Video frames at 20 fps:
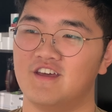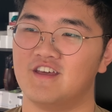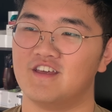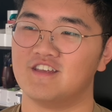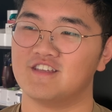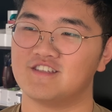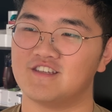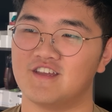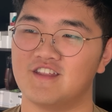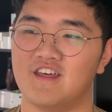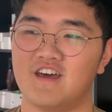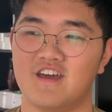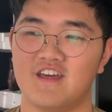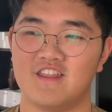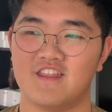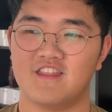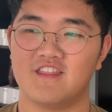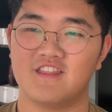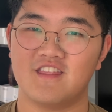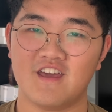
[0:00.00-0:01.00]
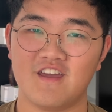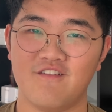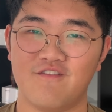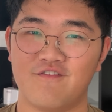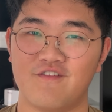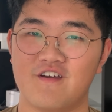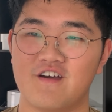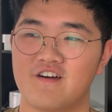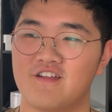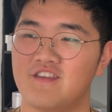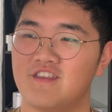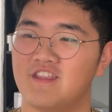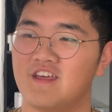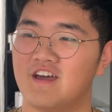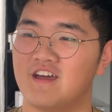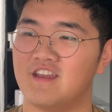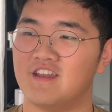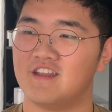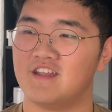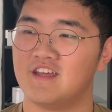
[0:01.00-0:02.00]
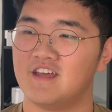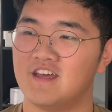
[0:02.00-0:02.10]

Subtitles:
So that they found that